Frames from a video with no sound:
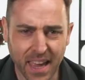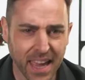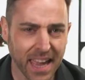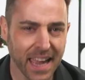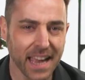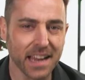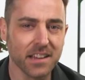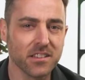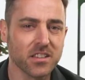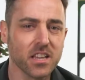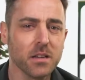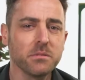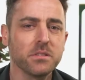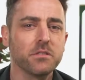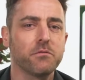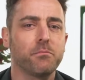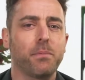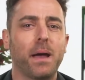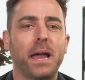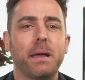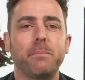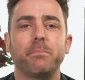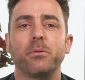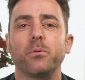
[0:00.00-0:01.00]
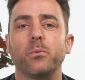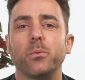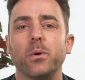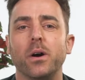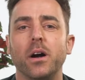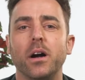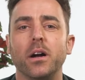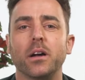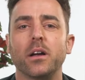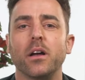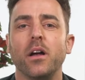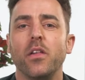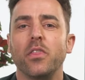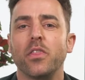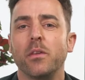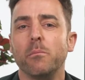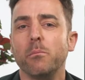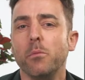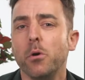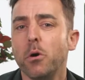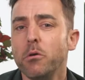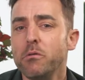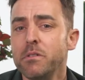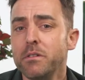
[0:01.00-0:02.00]
In terms of paperwork, the
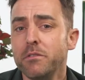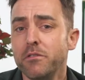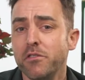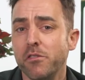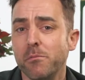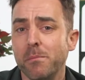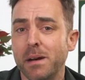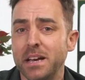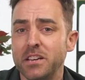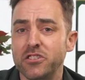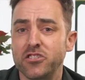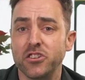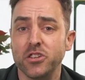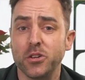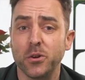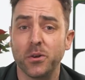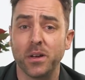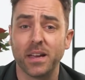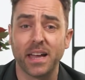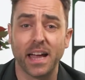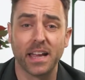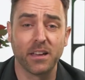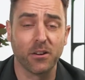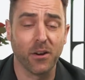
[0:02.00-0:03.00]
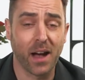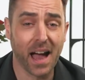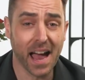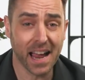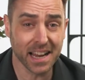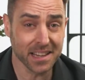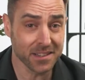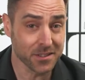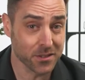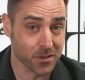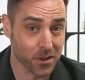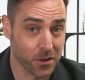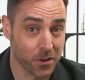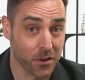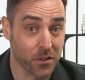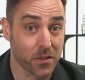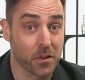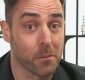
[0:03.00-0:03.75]
more information you can get your hands on,